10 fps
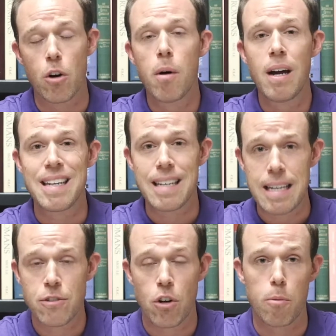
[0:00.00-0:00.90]
Our body
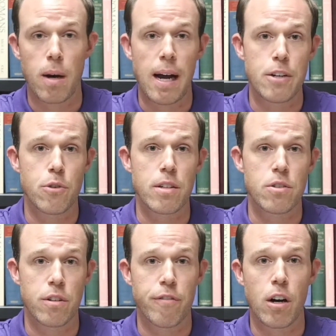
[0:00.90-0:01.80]
needs
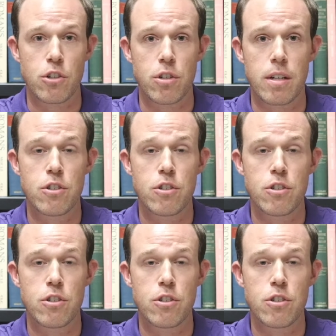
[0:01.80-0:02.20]
carbohydrates to function.